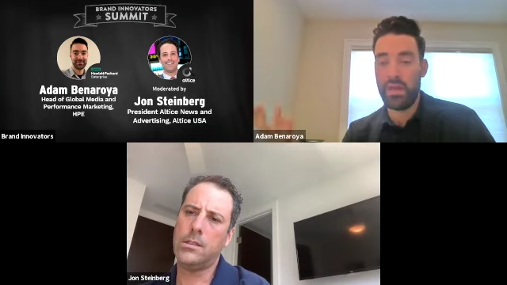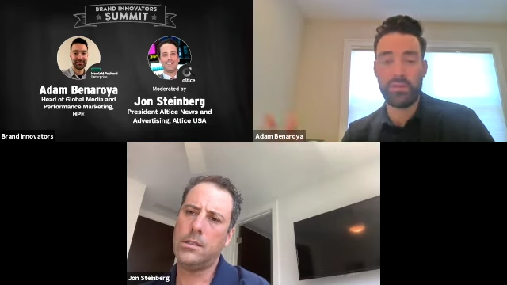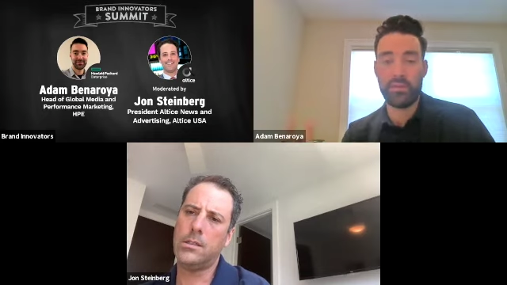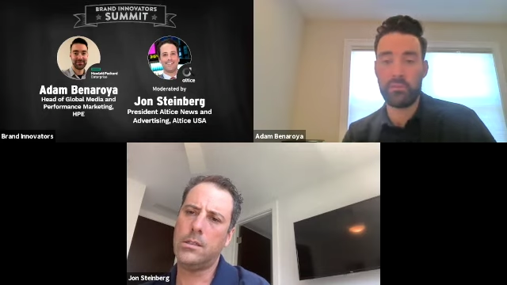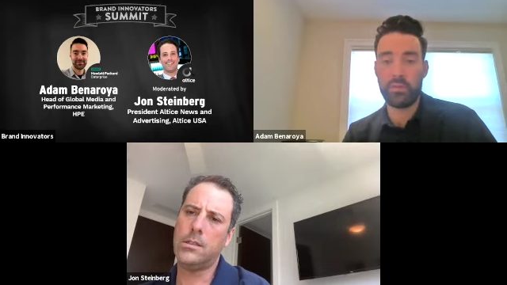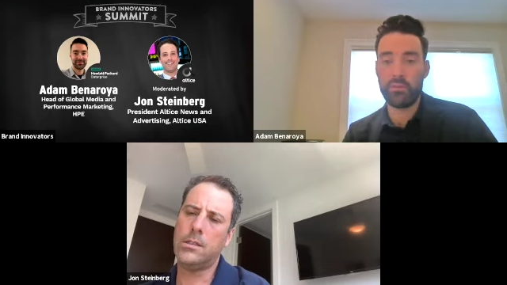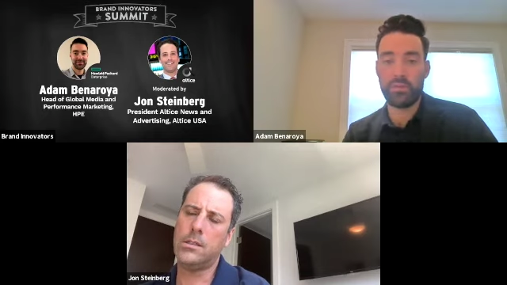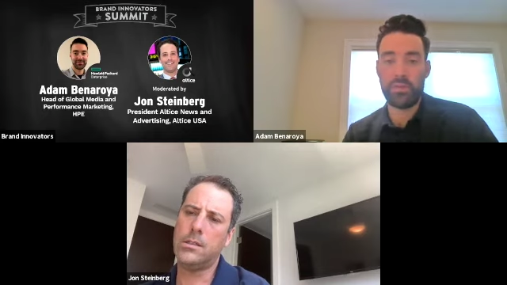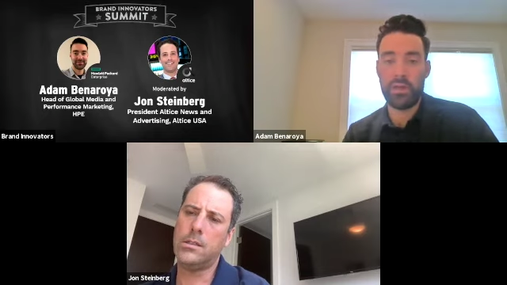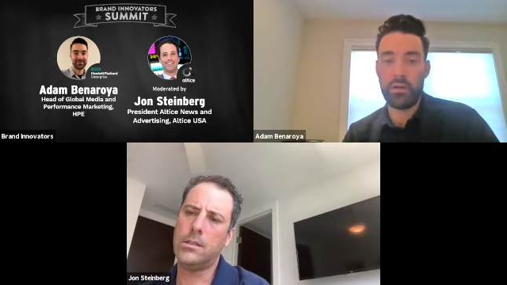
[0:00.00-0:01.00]
Speaker 1: as
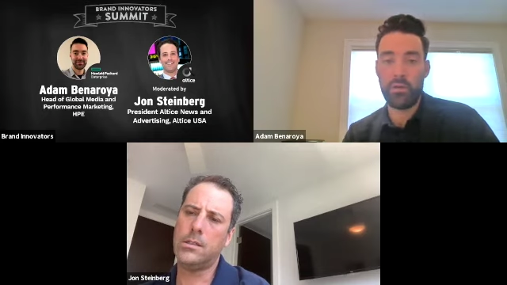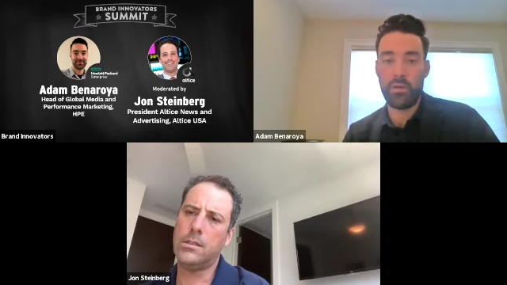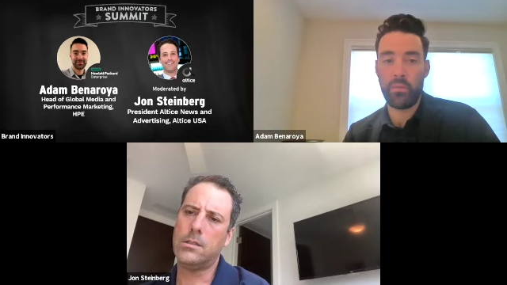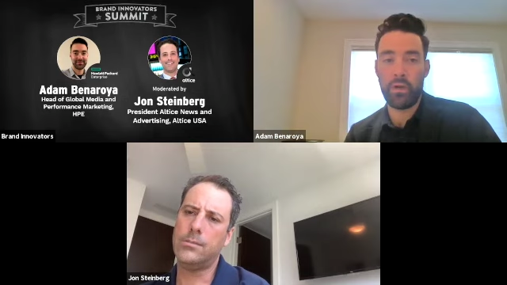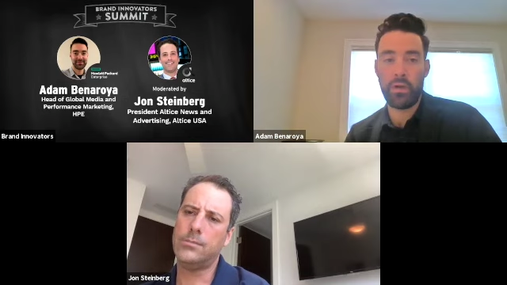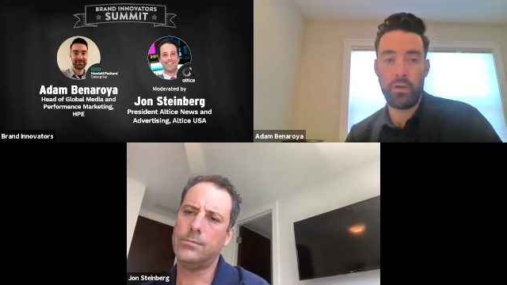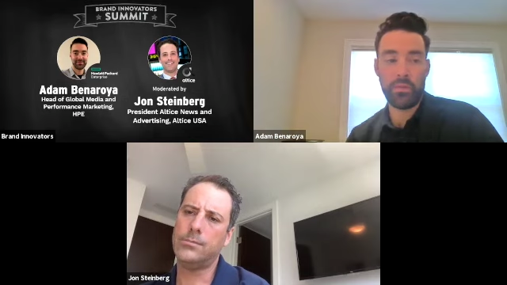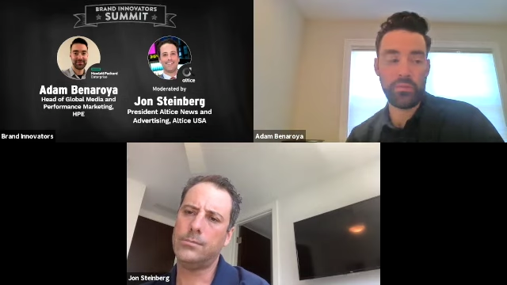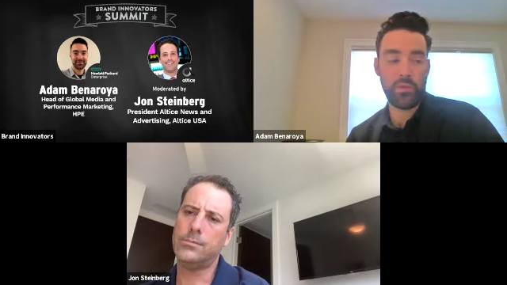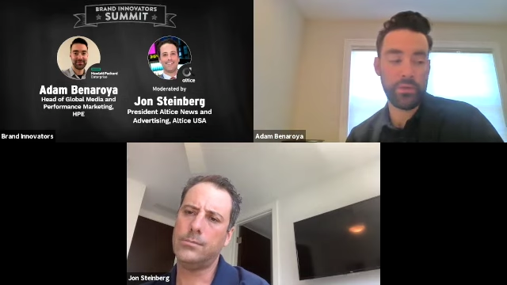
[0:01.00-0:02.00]
everyone, did not know where
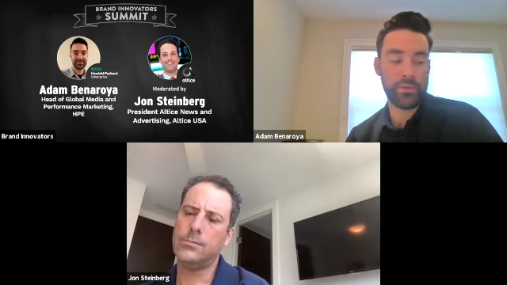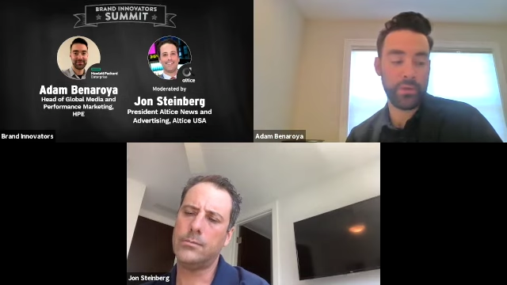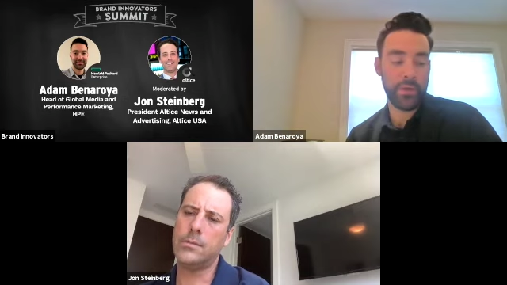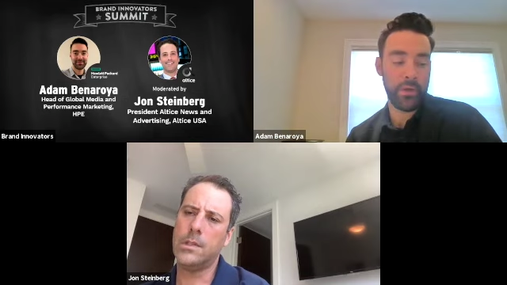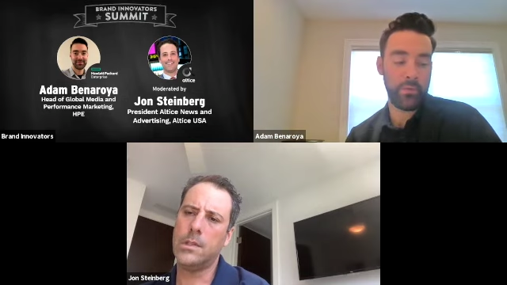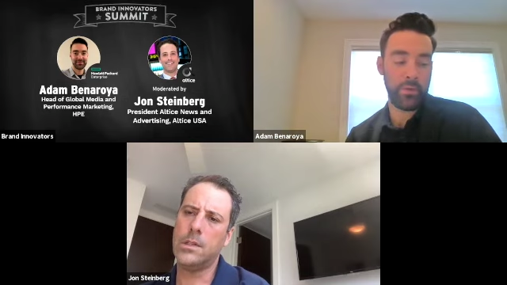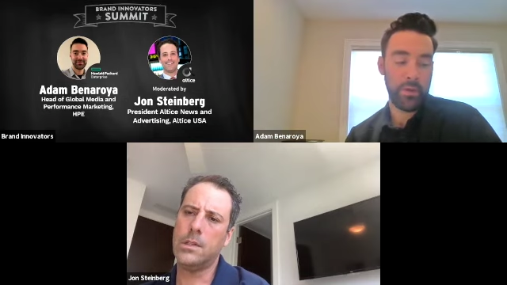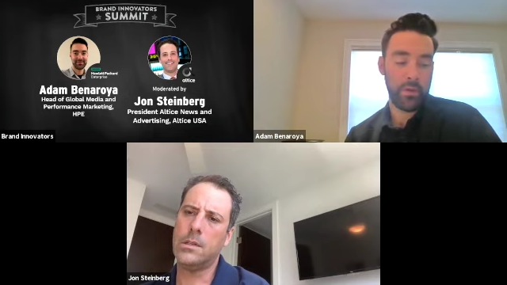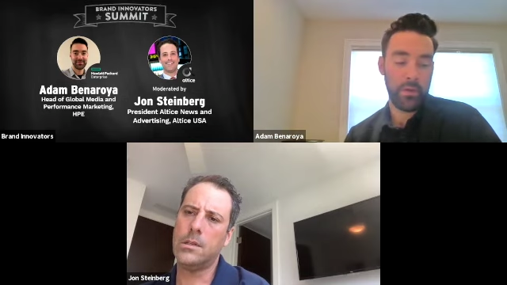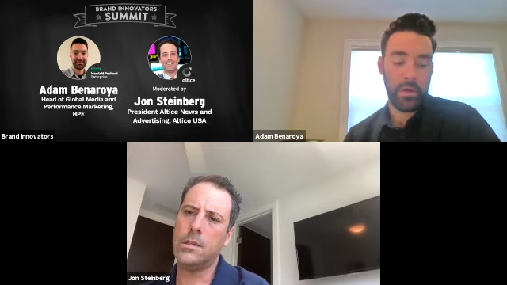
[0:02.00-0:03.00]
it was going to
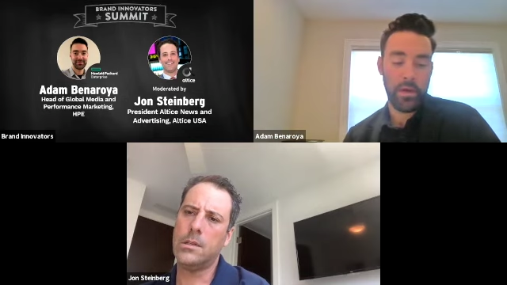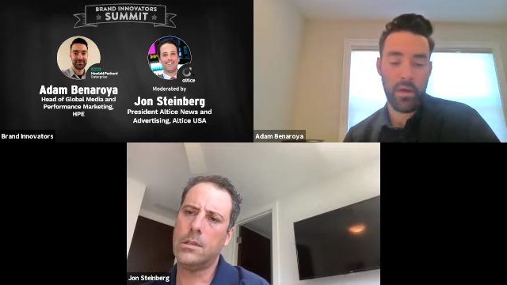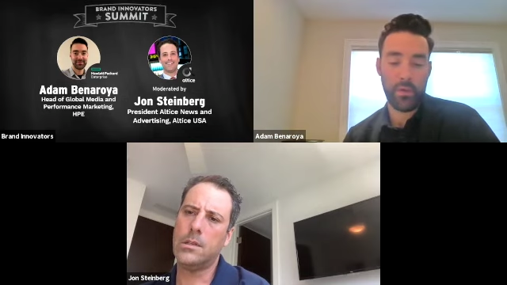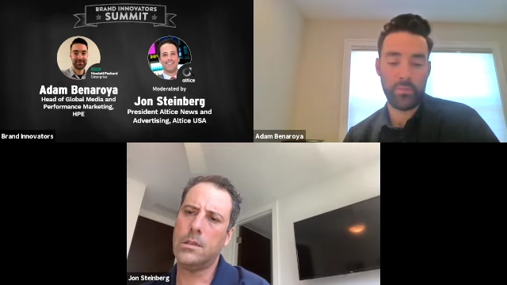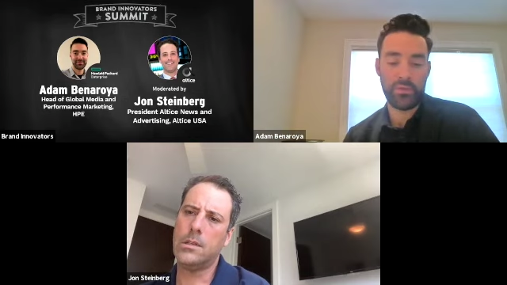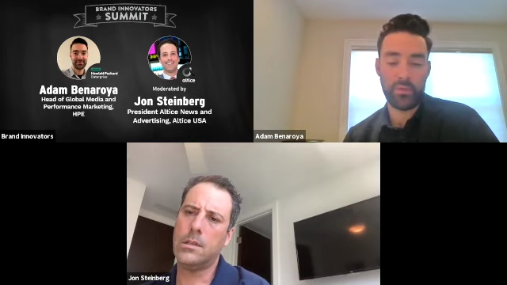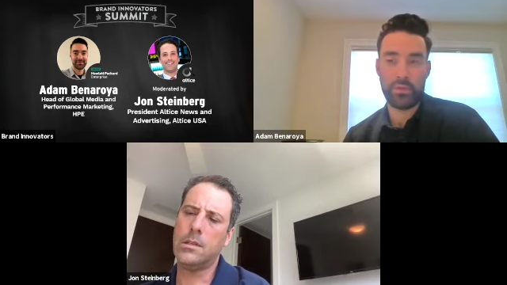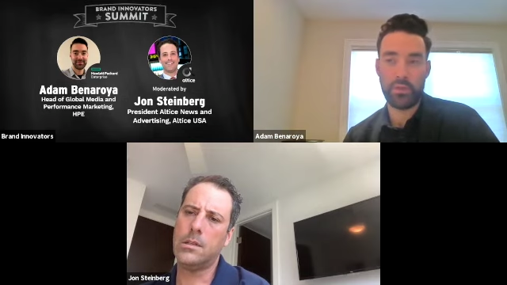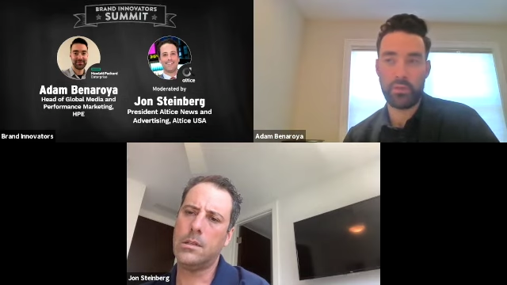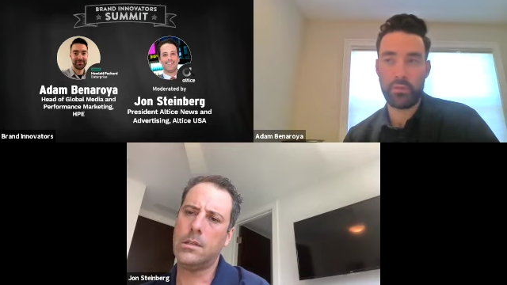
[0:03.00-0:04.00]
go. Um, so
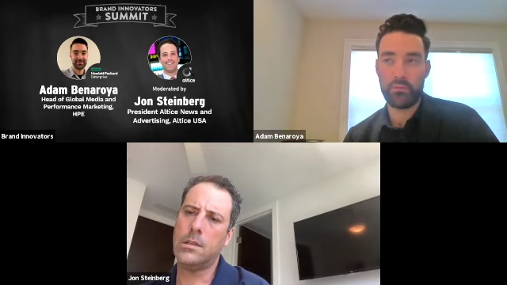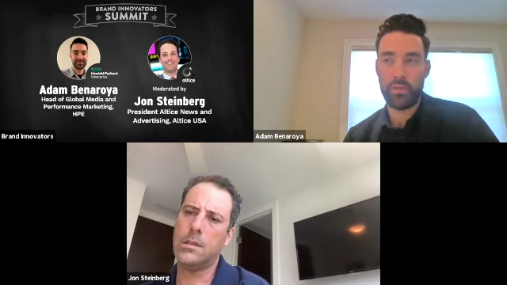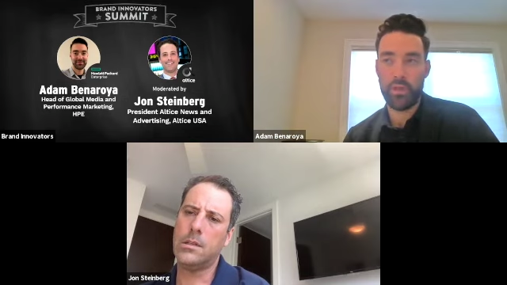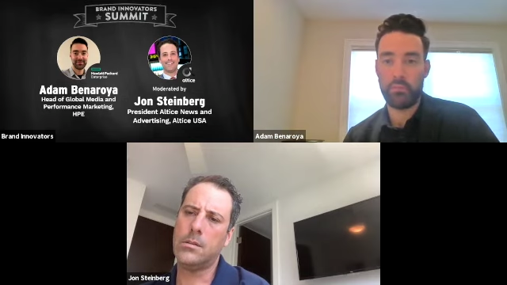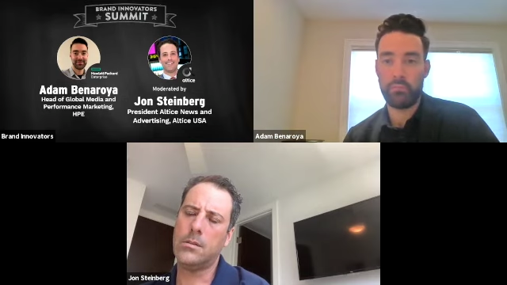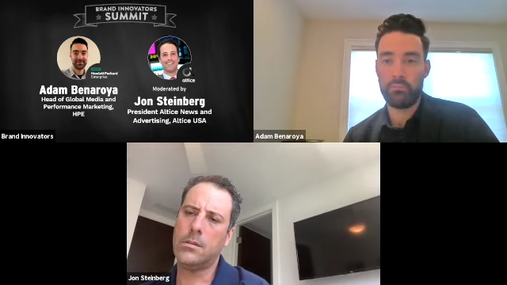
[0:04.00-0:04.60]
we took you know